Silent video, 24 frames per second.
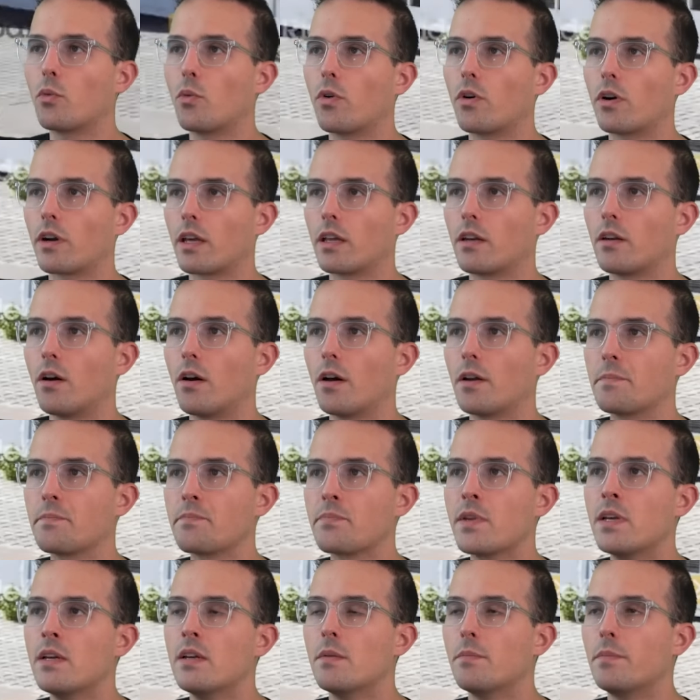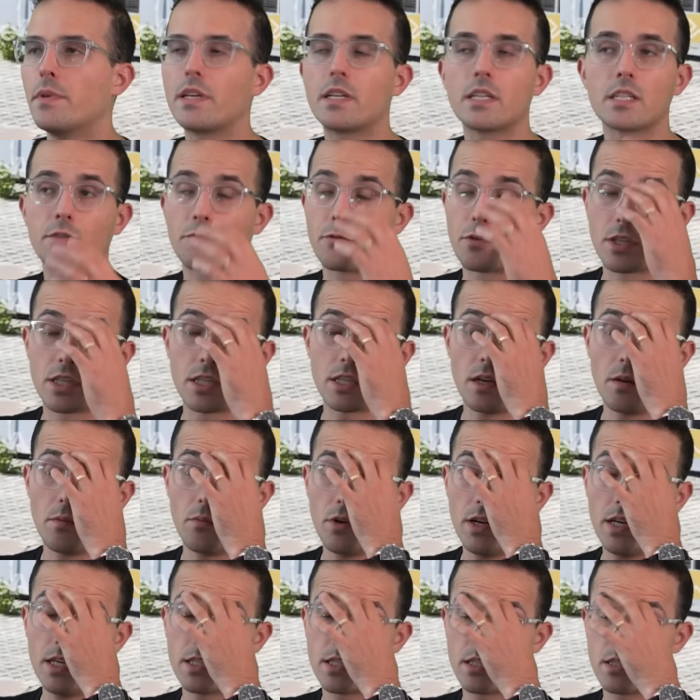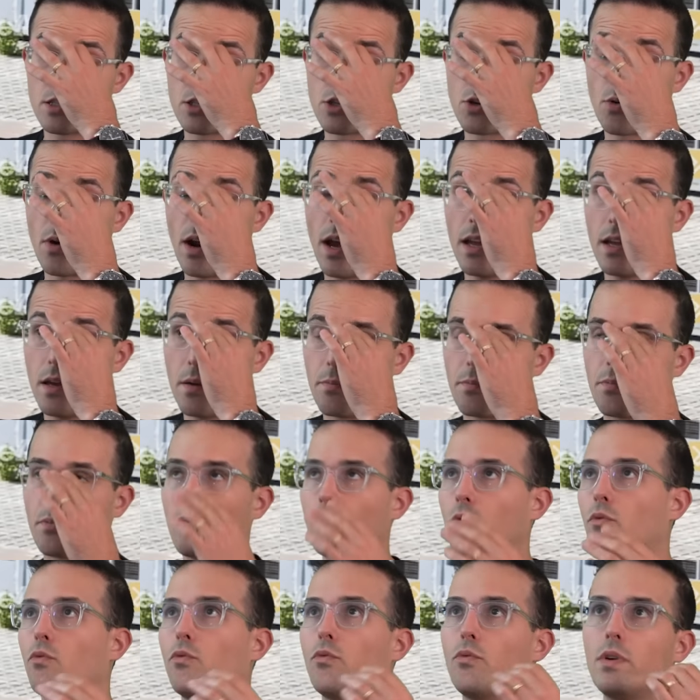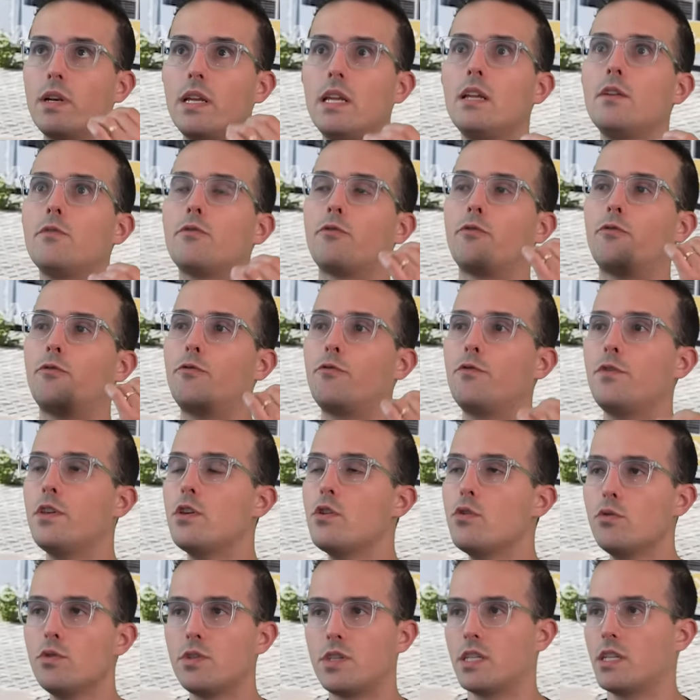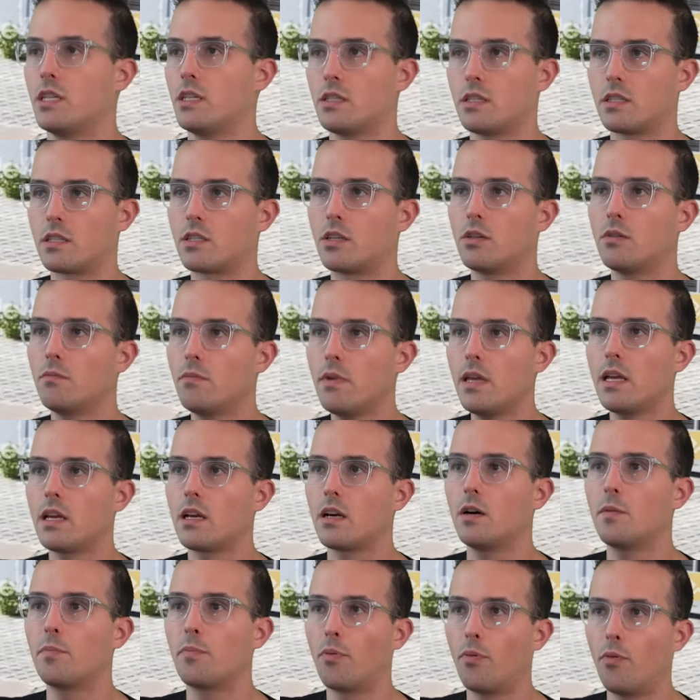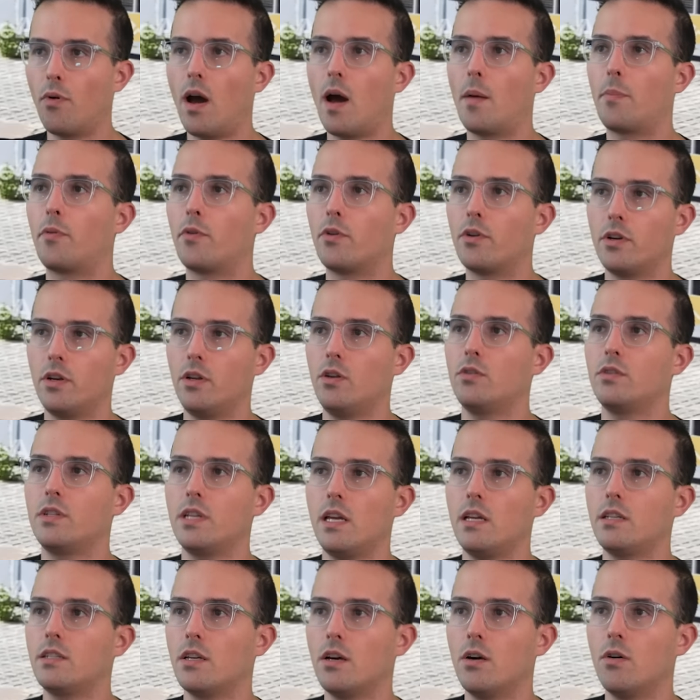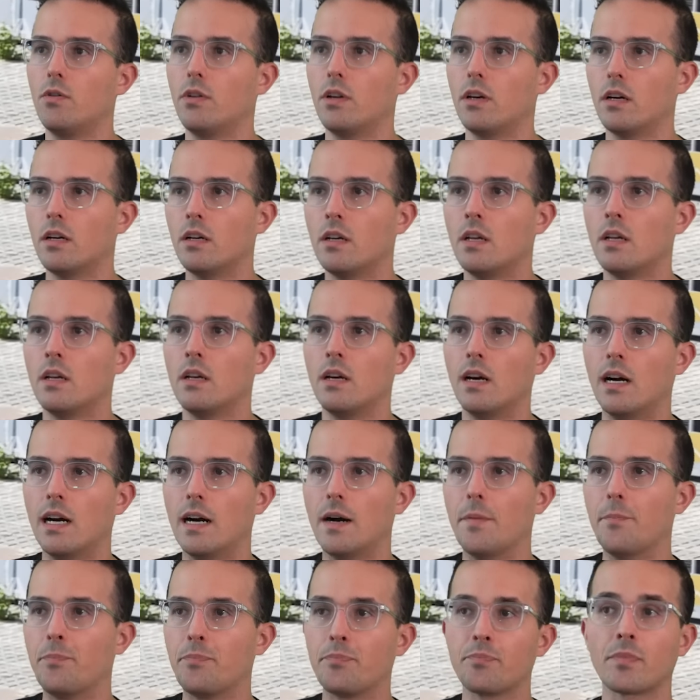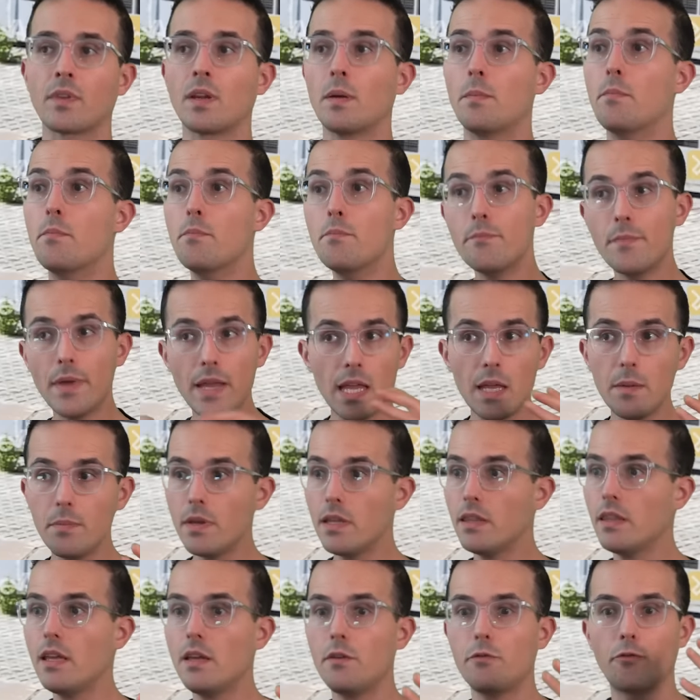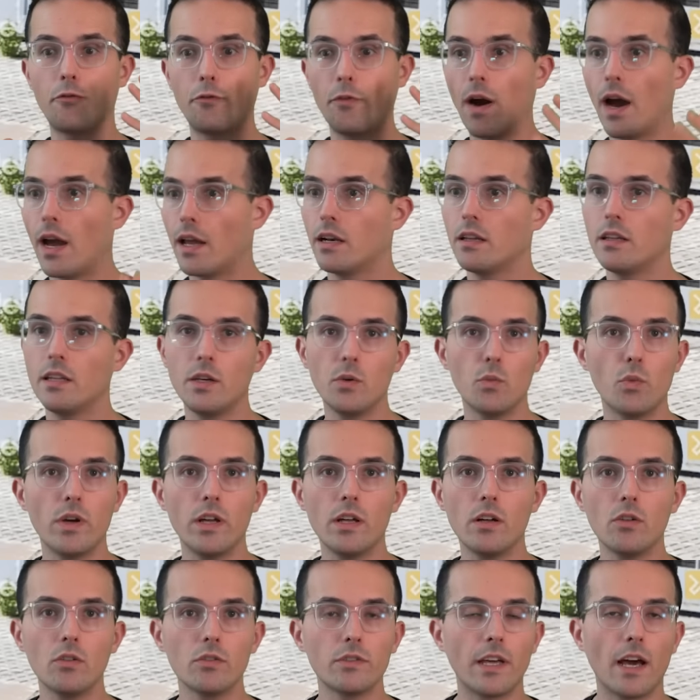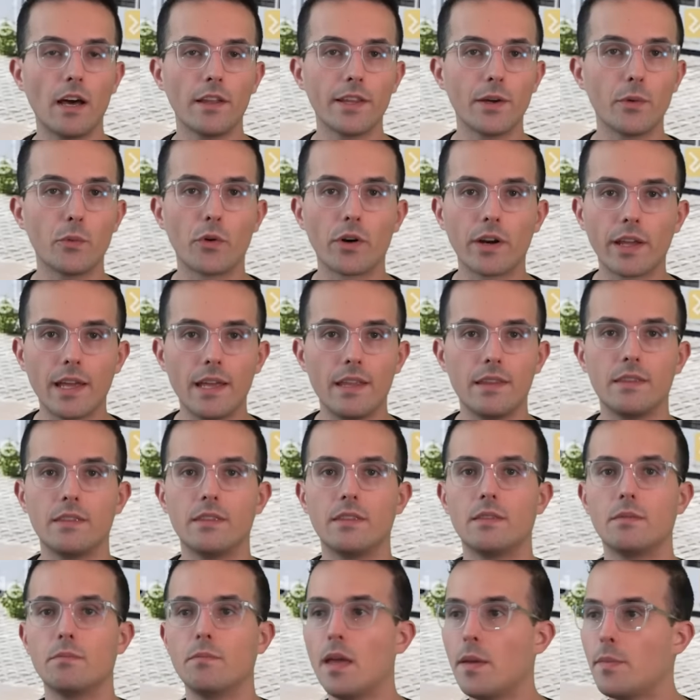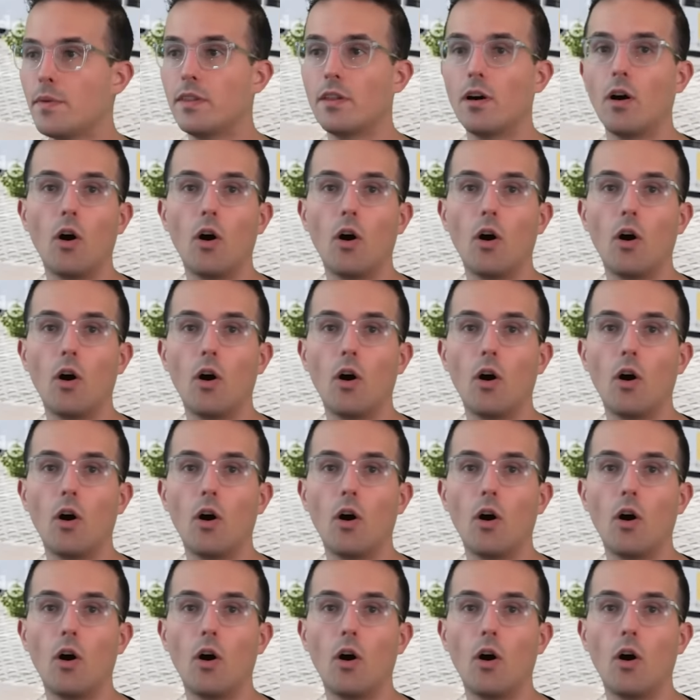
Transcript: working on. Because for some reason, Triumph refuses to make a proper new Daytona. Maybe they finally will, now that we're getting maybe the